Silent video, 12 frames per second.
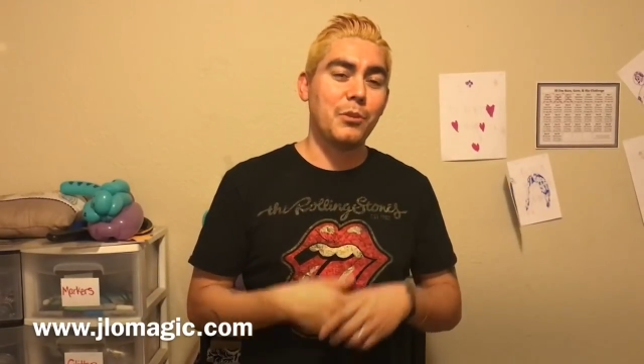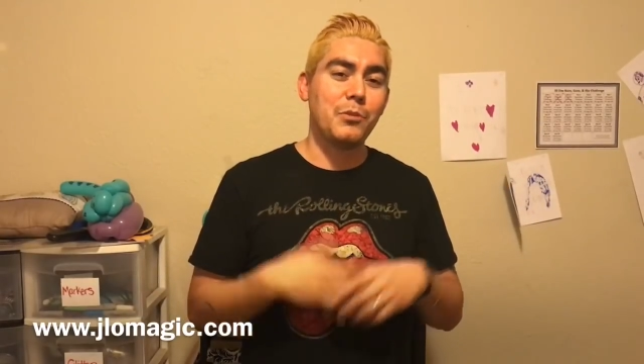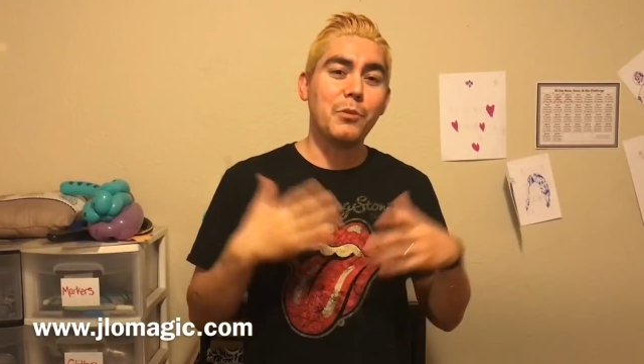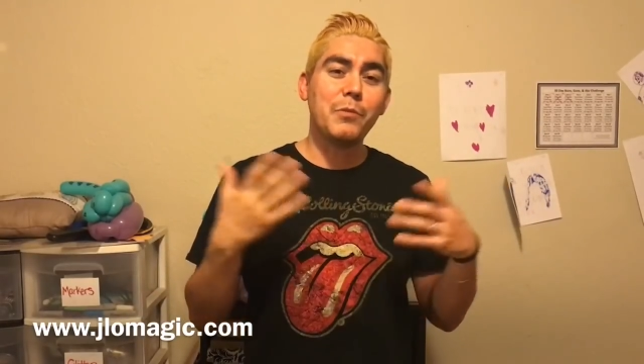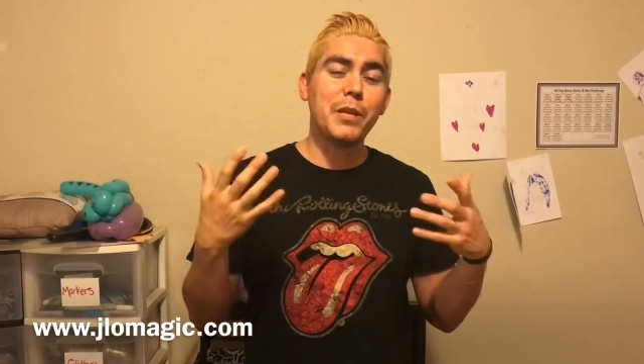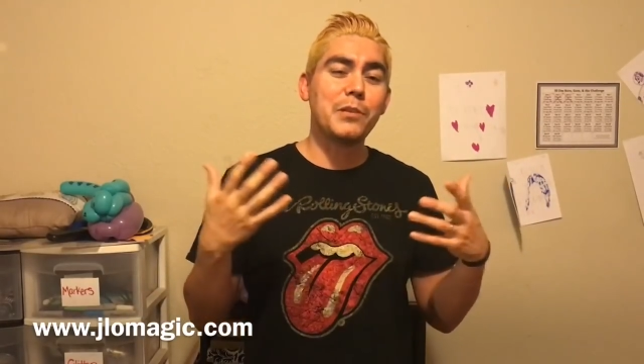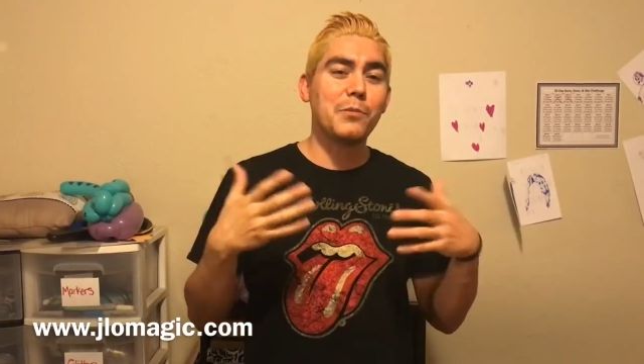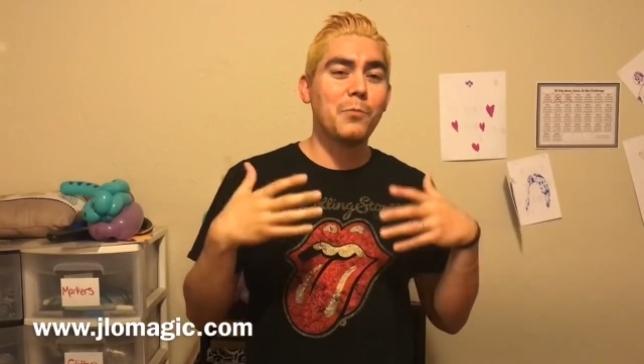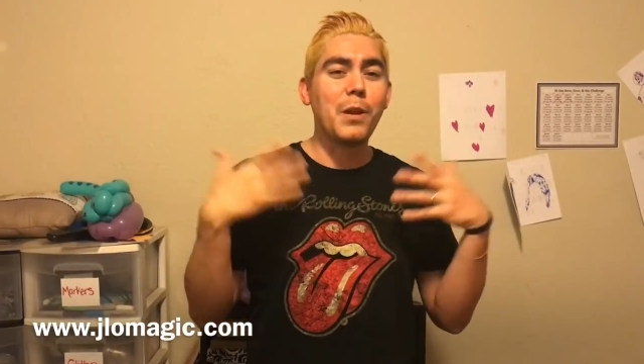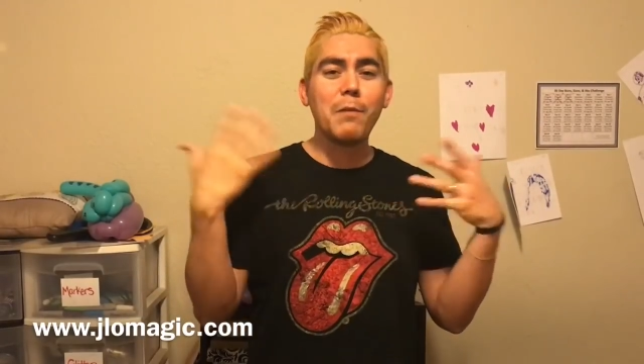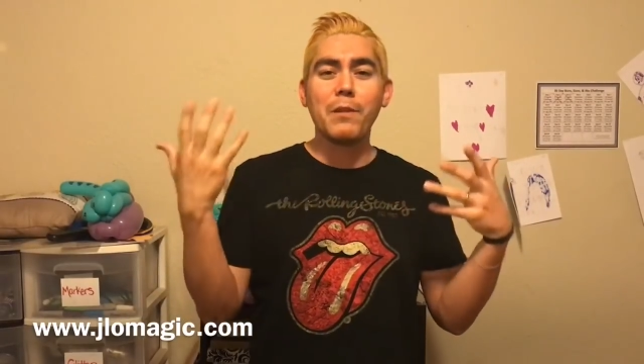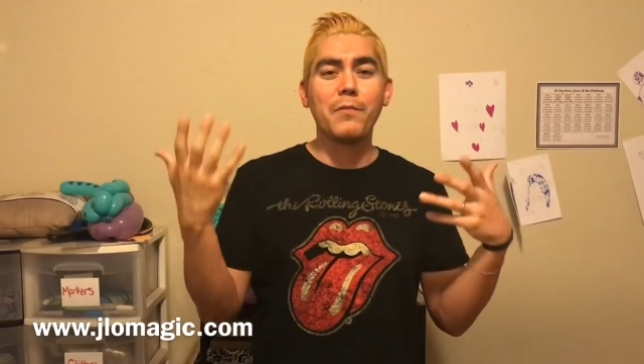donation or
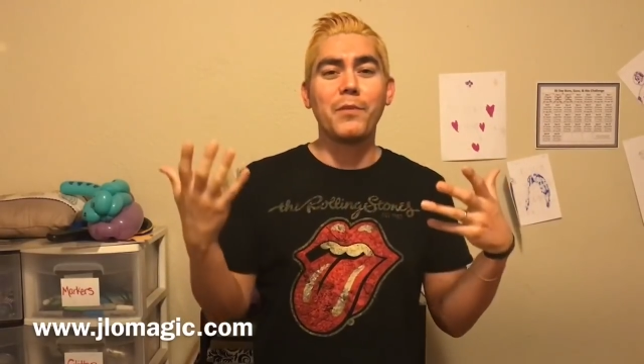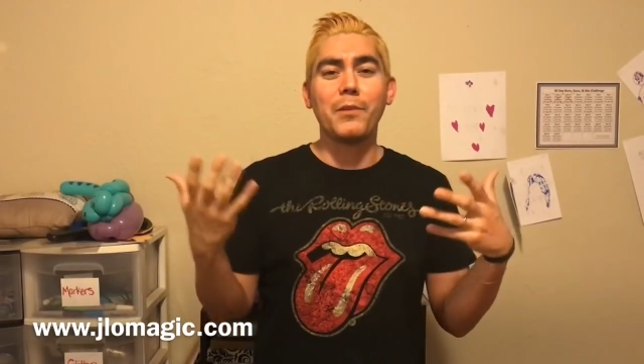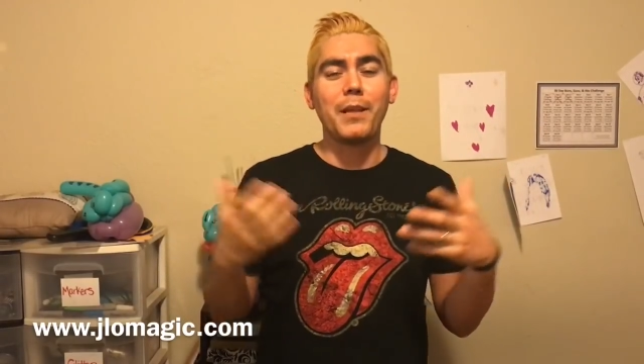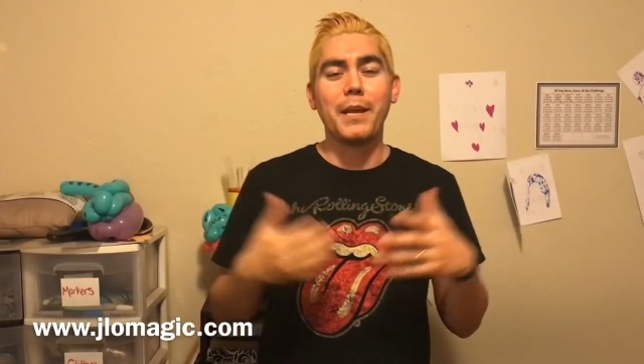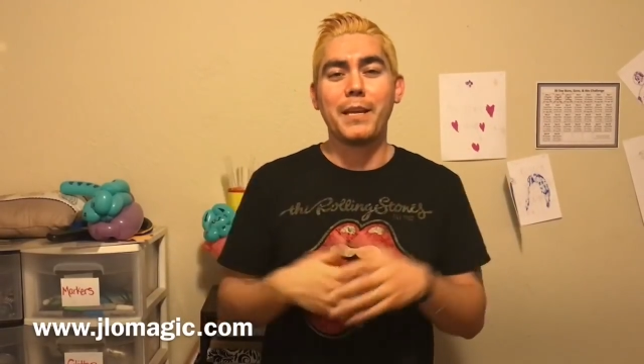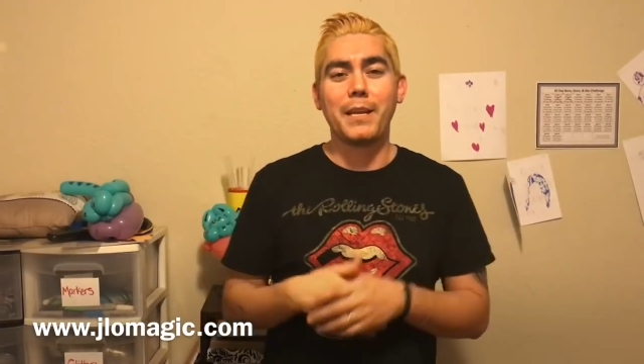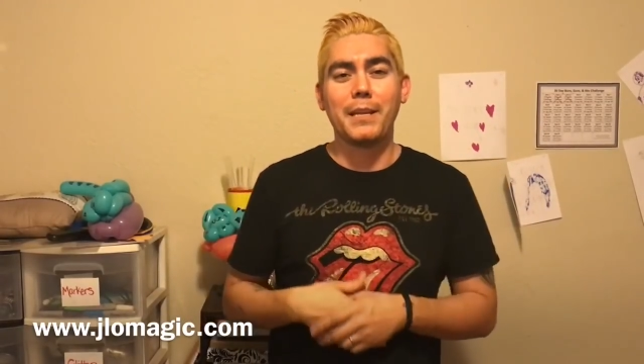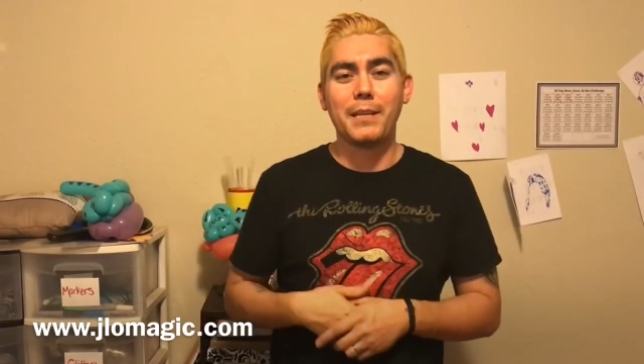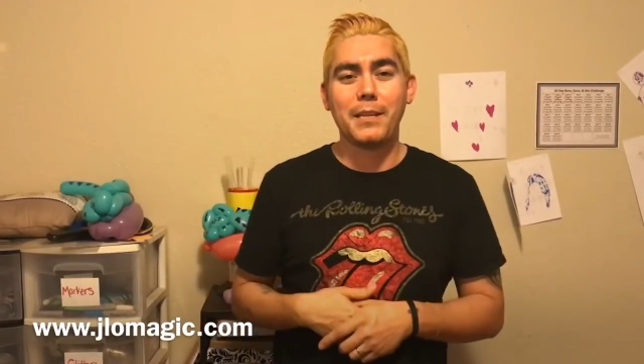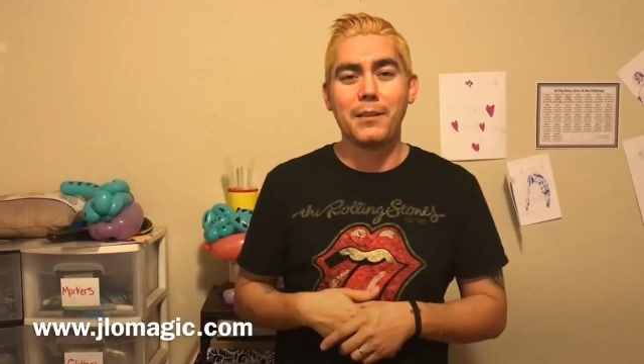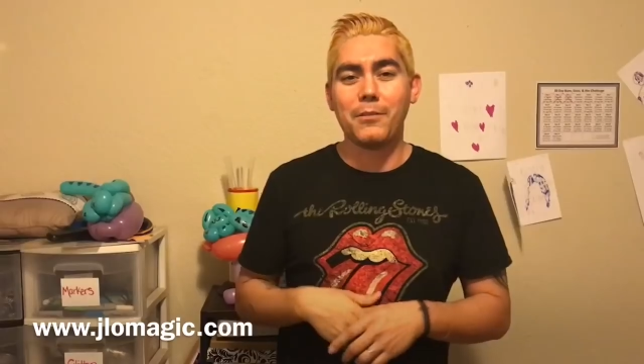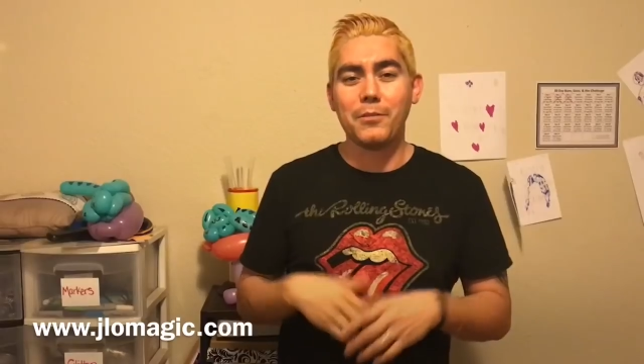whatever you feel like
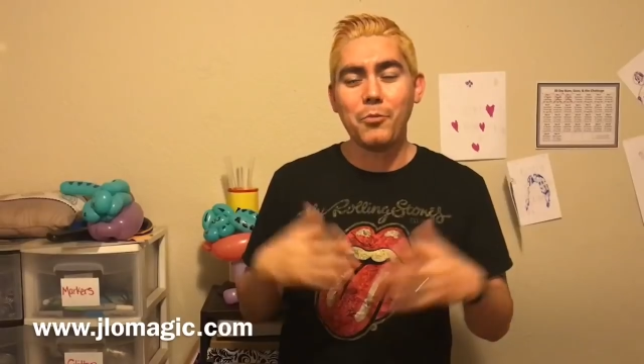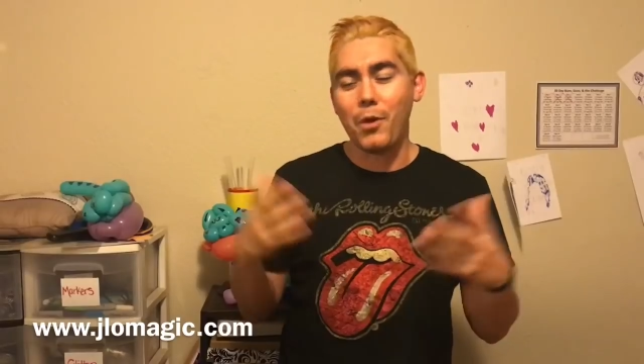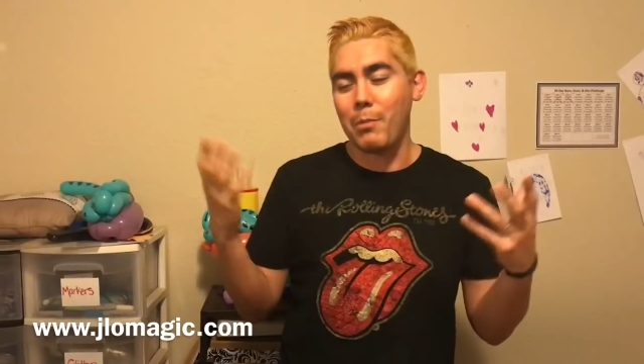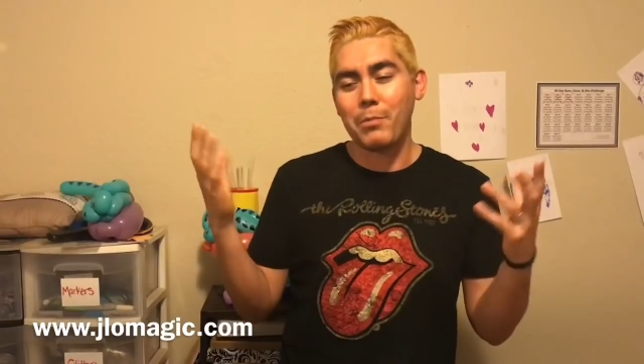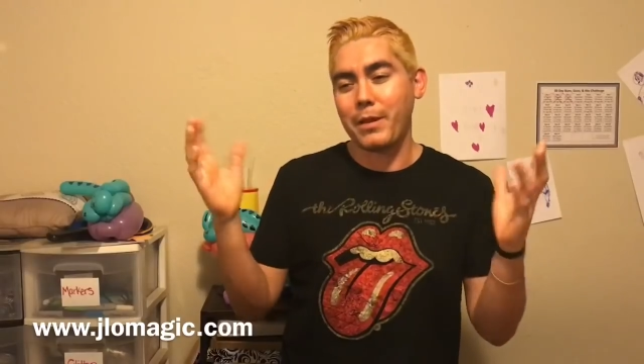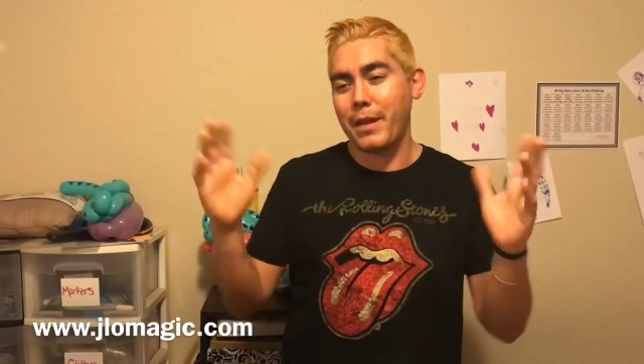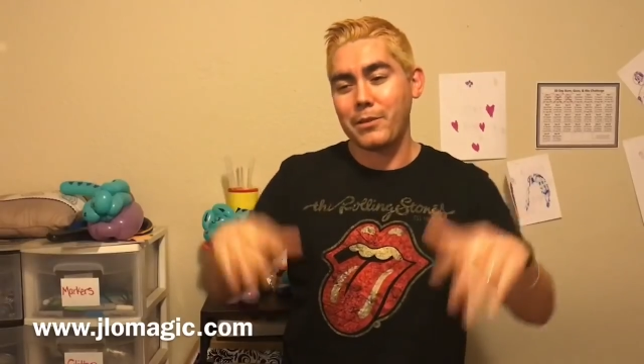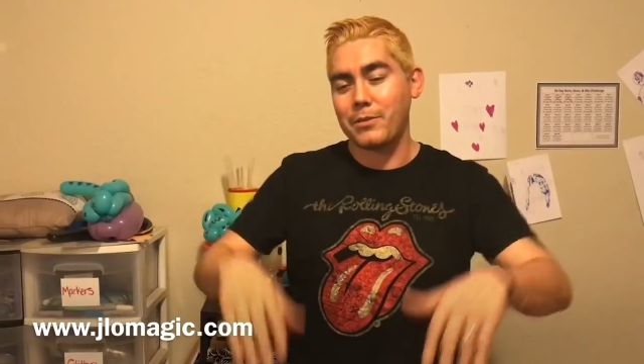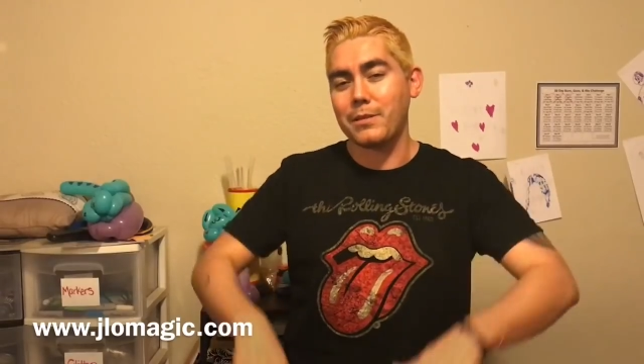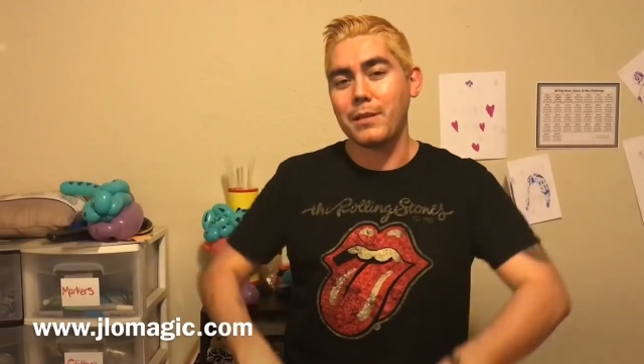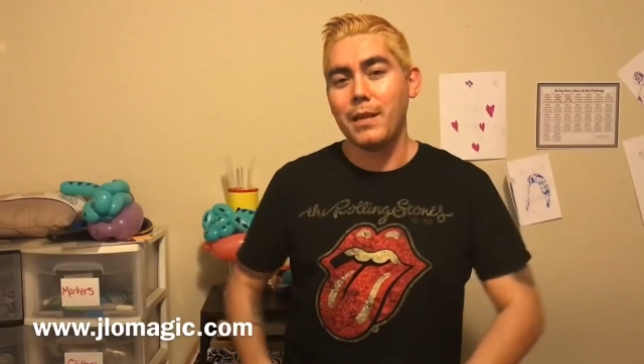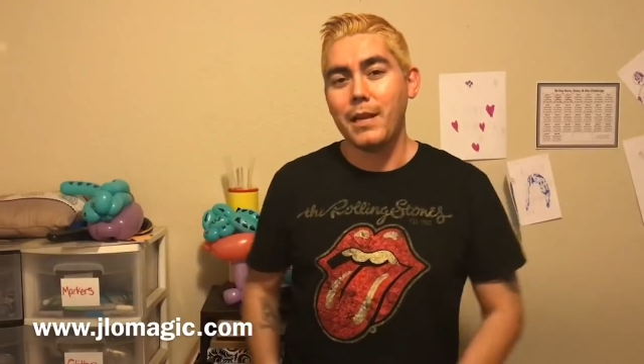it. You know, no
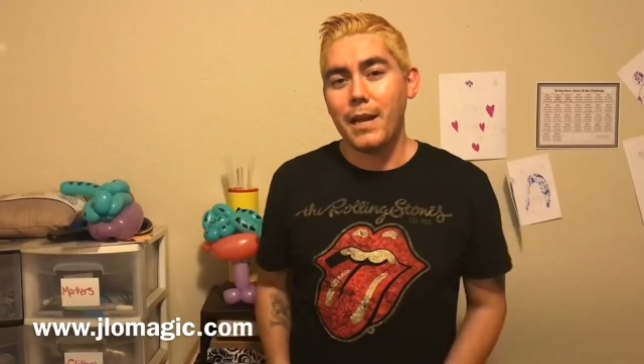obligation.